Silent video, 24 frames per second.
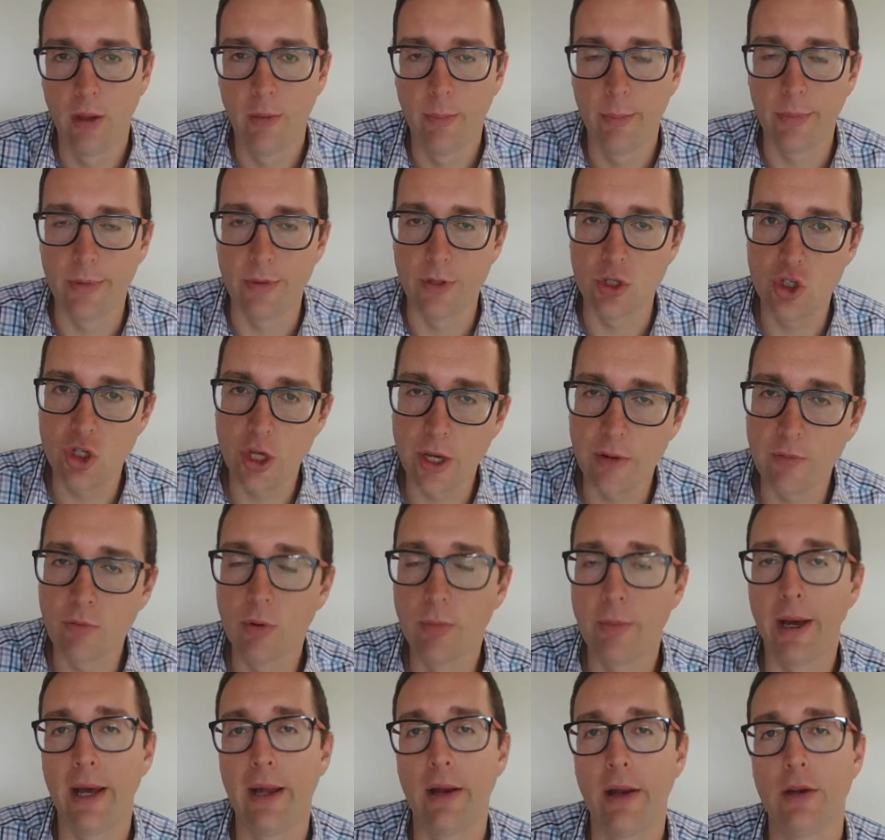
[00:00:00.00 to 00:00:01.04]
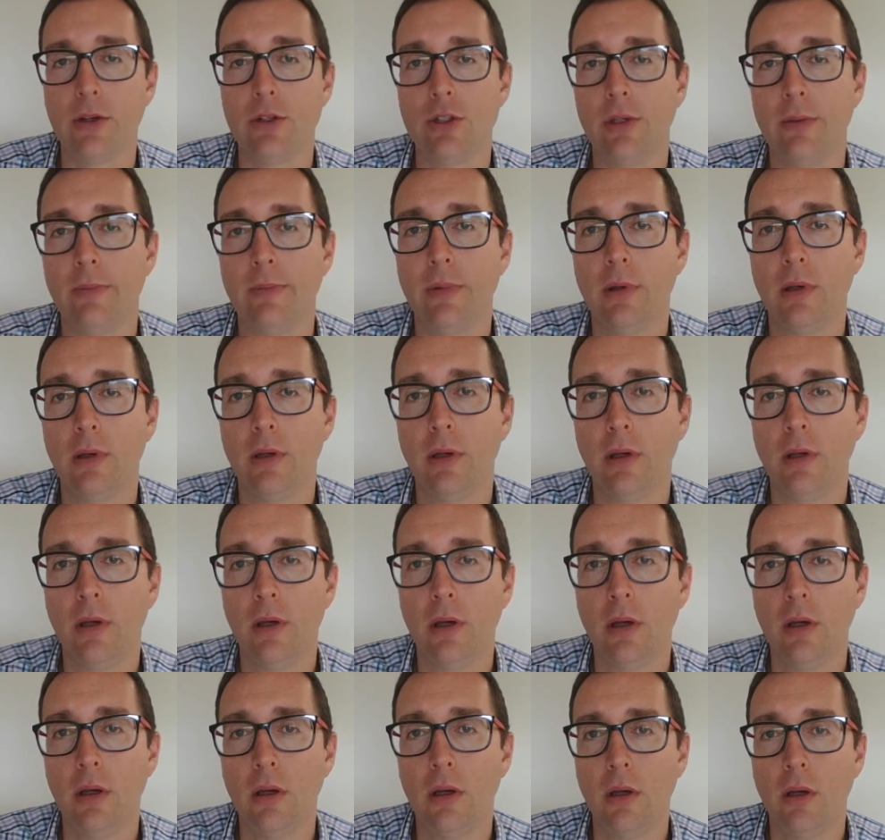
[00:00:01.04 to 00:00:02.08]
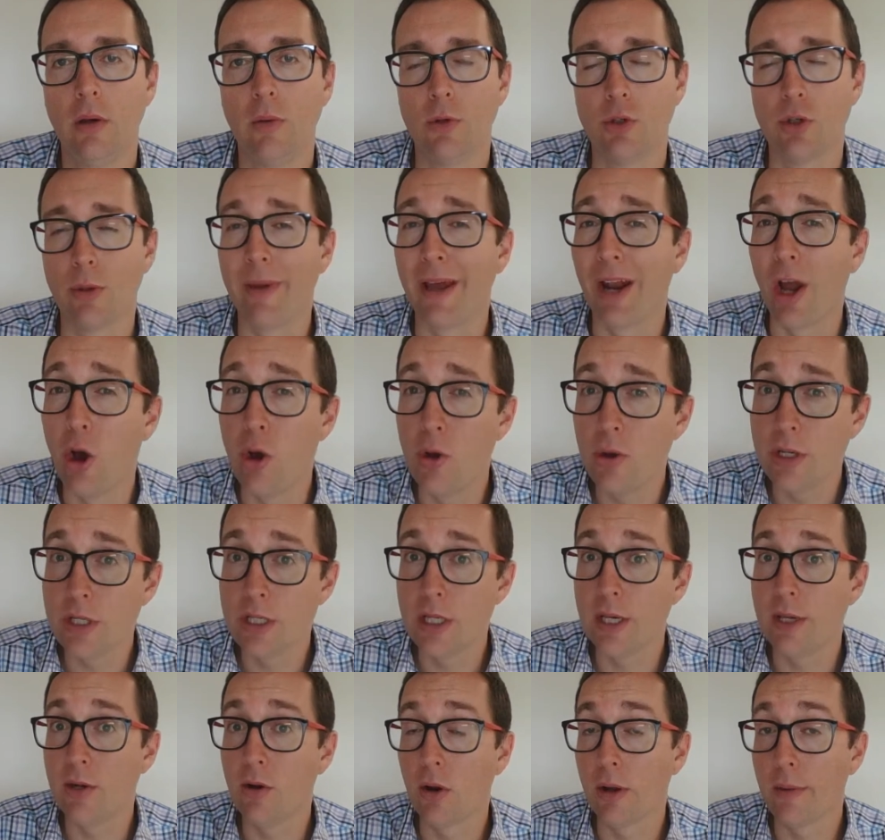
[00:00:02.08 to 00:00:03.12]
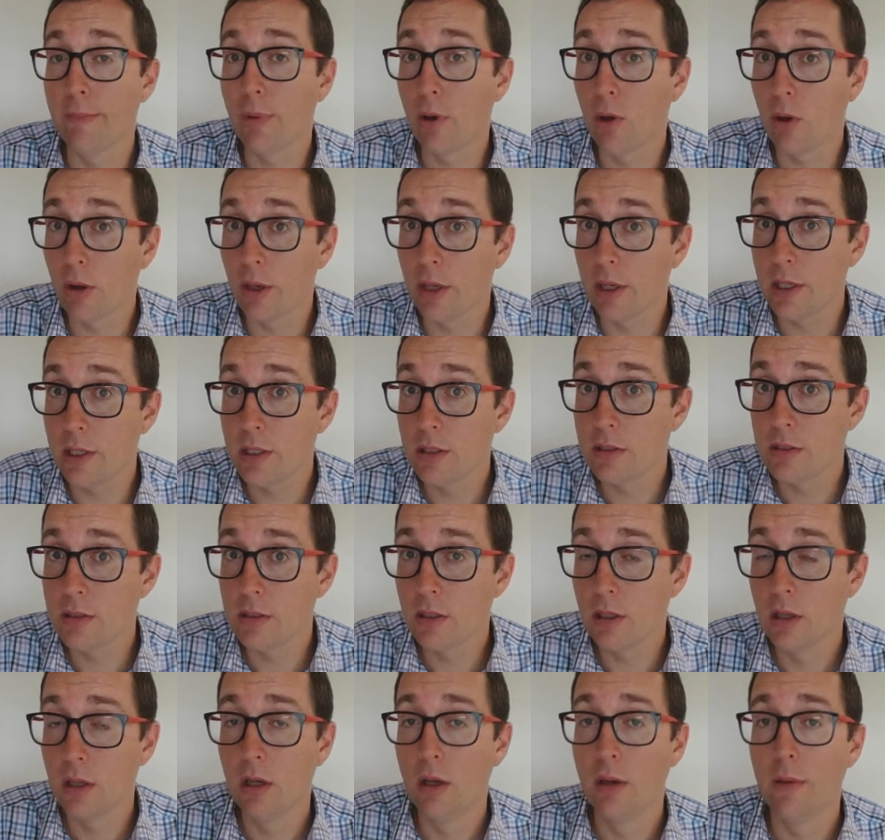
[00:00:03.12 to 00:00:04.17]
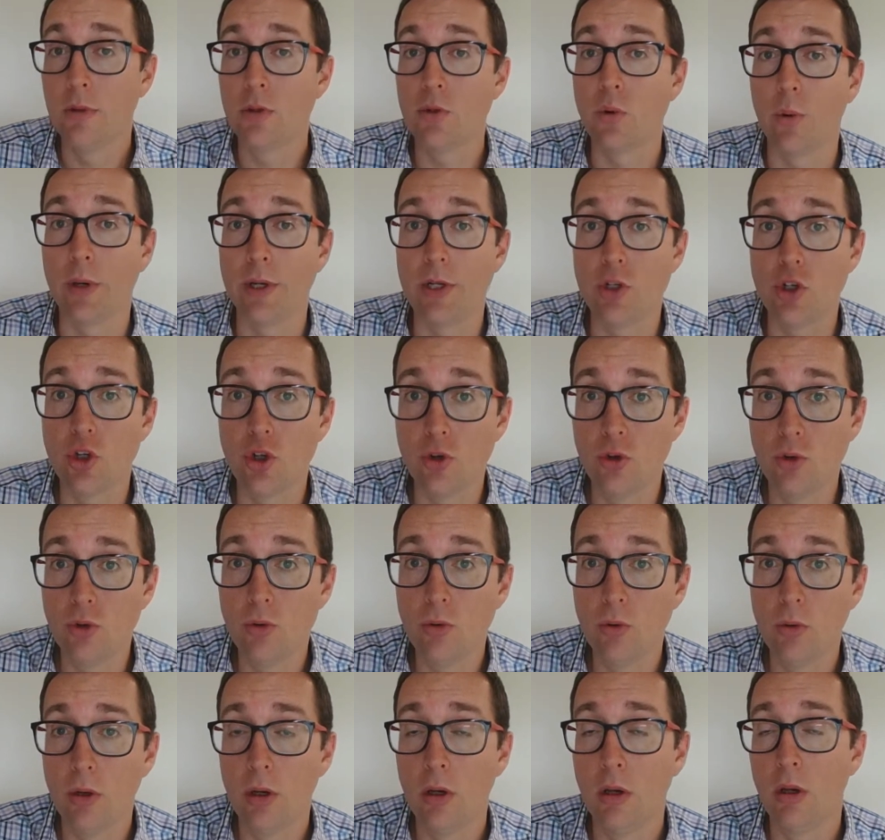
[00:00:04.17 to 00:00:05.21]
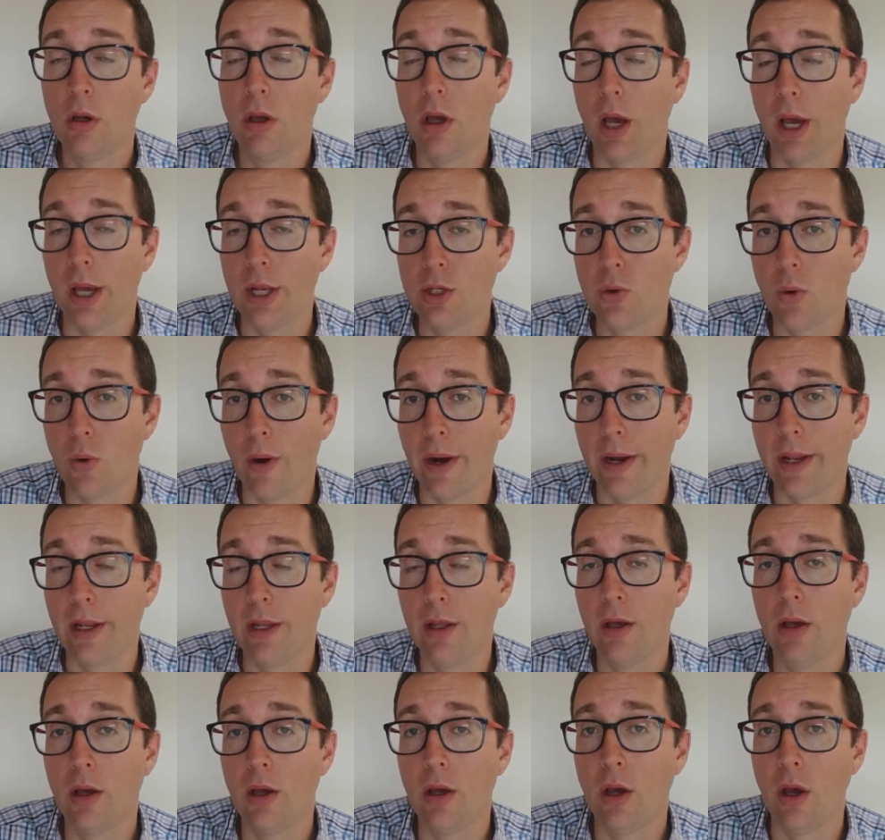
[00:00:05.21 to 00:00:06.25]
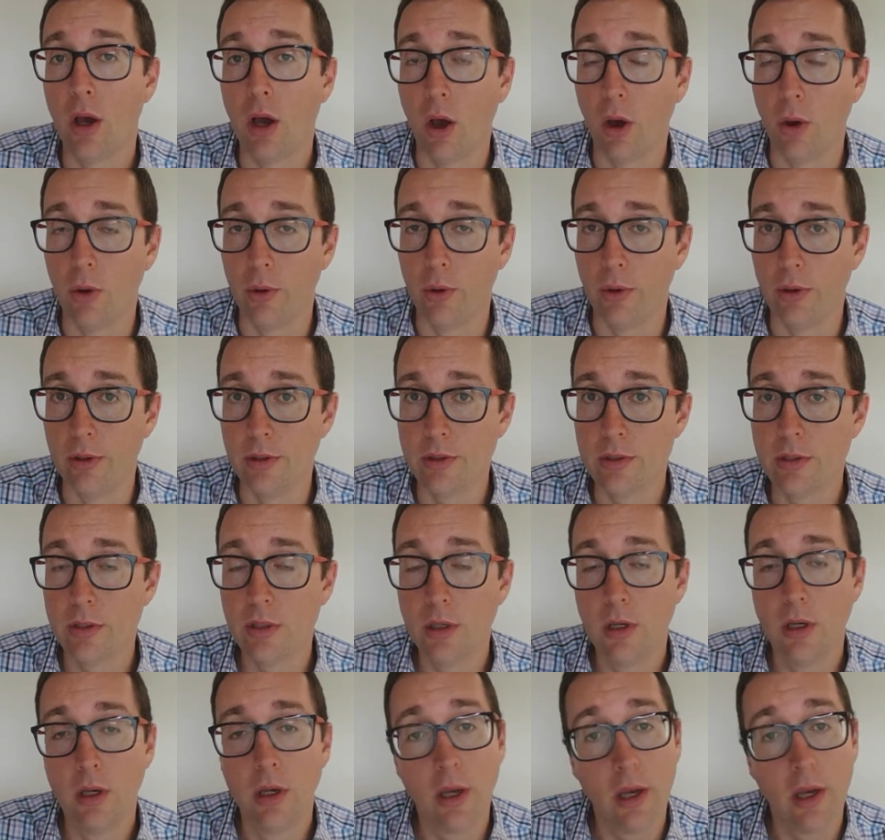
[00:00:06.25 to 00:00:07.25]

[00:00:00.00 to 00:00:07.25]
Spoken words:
For the general partnership, talking about owners here, not employees, between 2 and 20 owners.